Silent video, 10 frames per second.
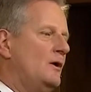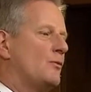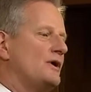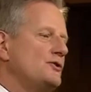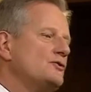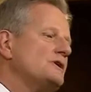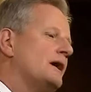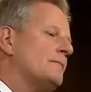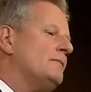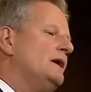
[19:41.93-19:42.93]
When you
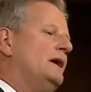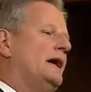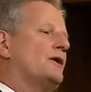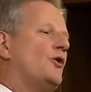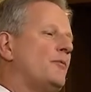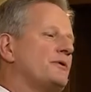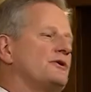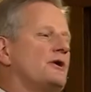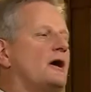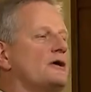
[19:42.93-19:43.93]
come and open
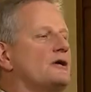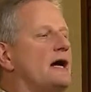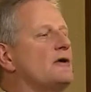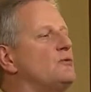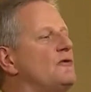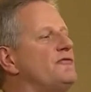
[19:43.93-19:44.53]
your heart, God will